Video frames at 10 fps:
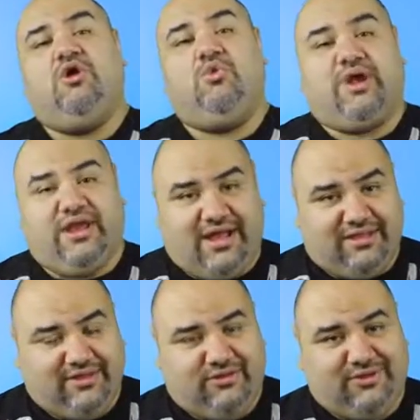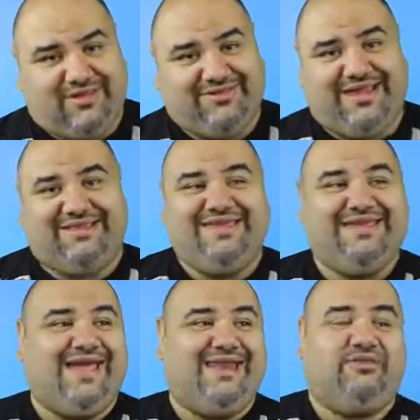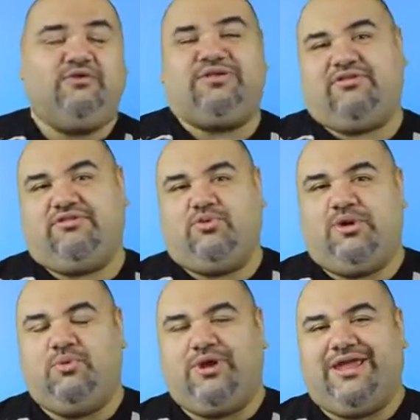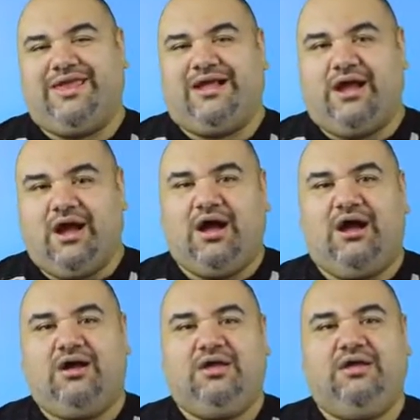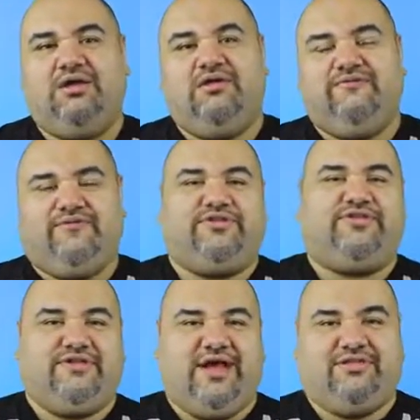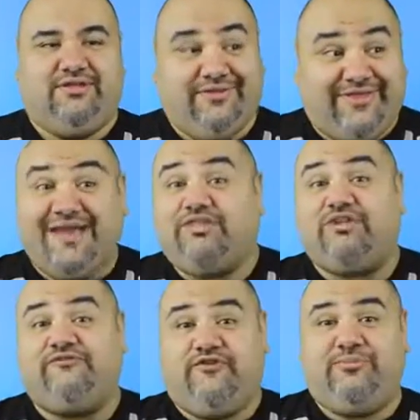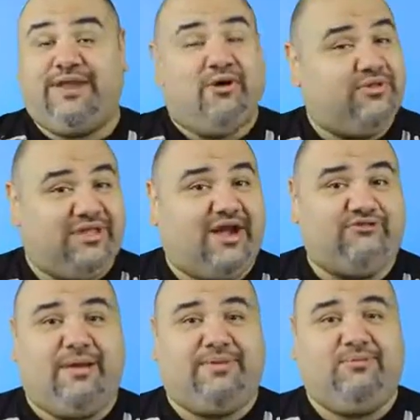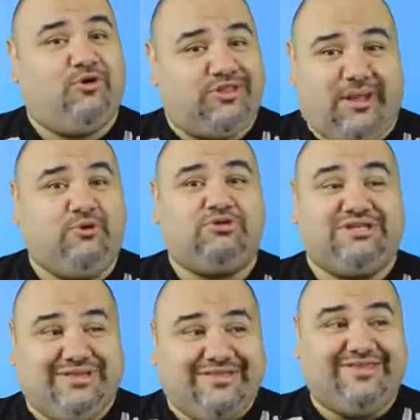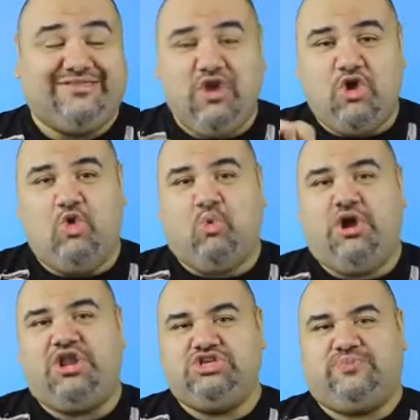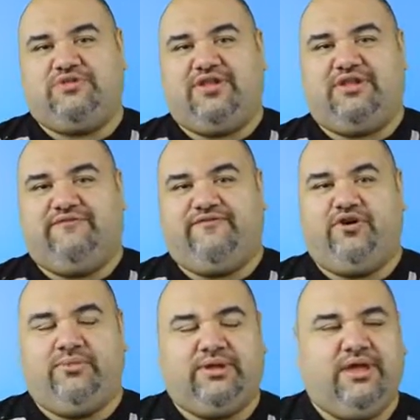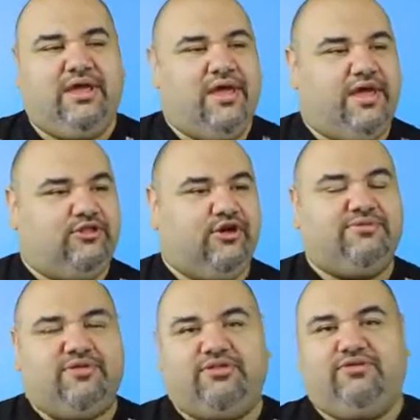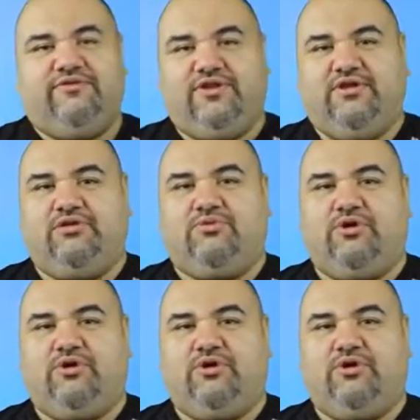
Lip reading: we're getting Godzilla 2018, and in 2020 we're getting Kong versus Godzilla. That is confirmed now. It's not crap anymore. It's not bullshit. This is 100% confirmed. In terms of those two videos